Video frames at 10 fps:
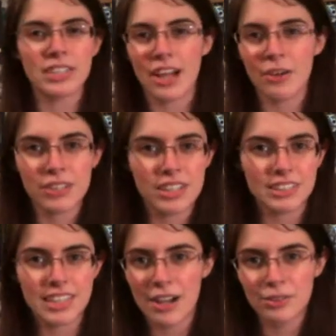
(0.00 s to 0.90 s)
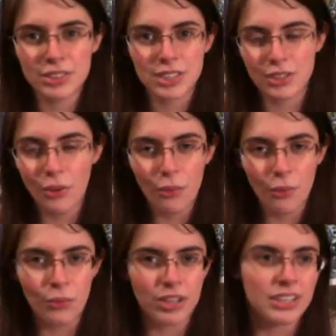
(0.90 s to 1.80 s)
down to the town
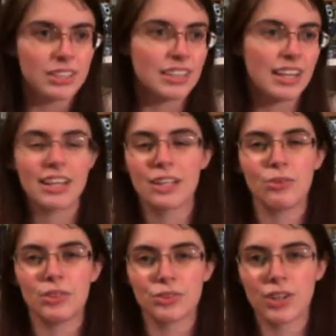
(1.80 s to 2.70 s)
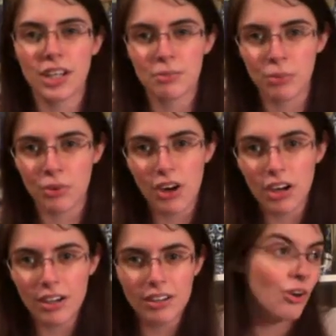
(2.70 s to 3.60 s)
saloon and getting into a drunken
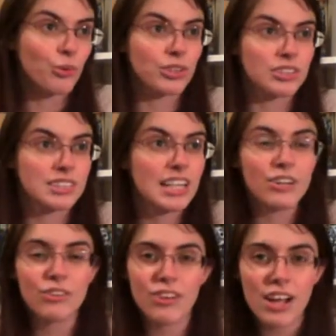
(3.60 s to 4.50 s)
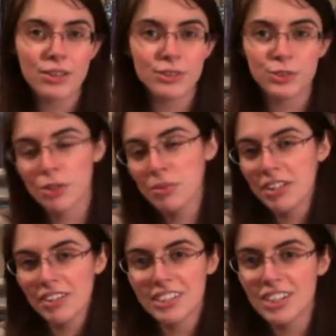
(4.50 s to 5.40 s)
brawl, or sitting around strumming
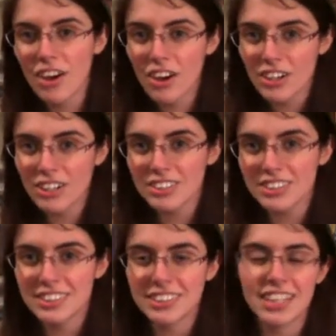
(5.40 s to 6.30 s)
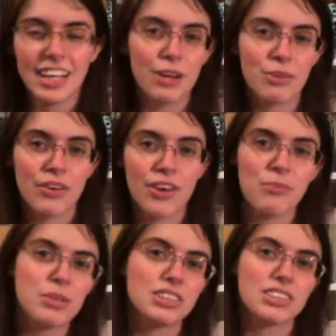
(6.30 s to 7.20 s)
their guitars and singing about how
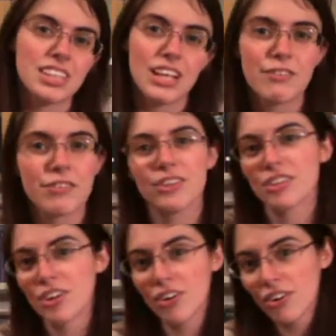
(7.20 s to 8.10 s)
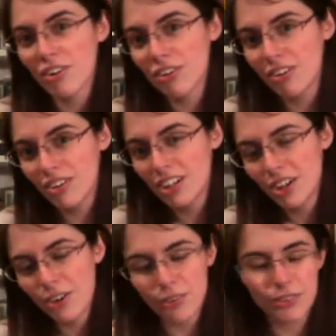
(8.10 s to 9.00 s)
much they love their girl,
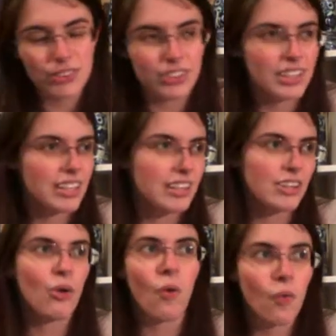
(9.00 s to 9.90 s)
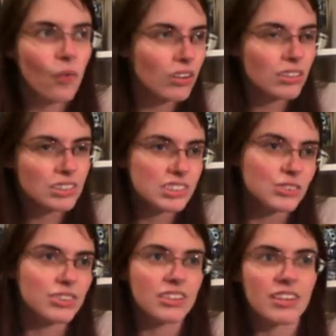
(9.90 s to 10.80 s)
or their horse,
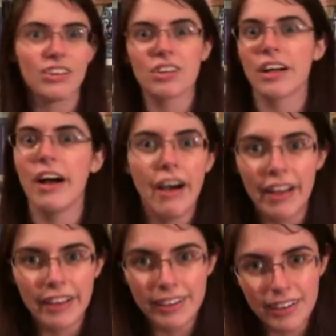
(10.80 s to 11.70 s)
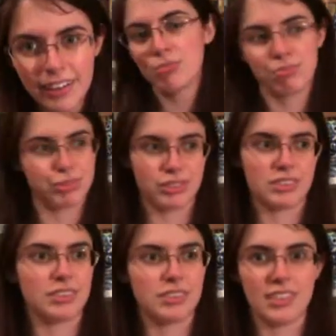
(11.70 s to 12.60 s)
or their gun?
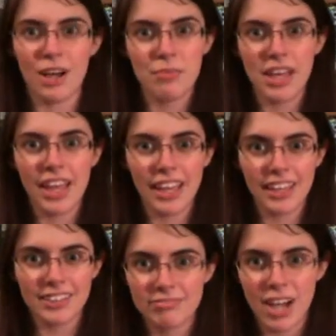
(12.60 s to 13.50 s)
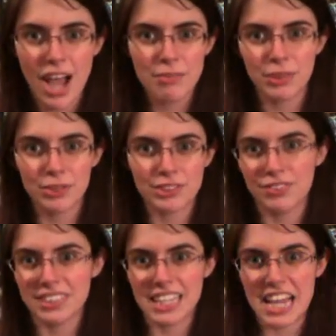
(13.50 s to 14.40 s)
Psh, not me! I'm too
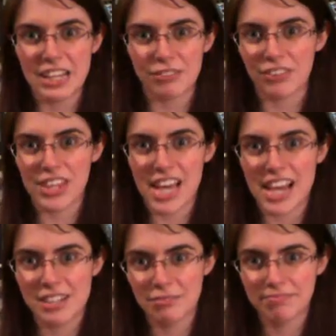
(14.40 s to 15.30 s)
sophisticated for that!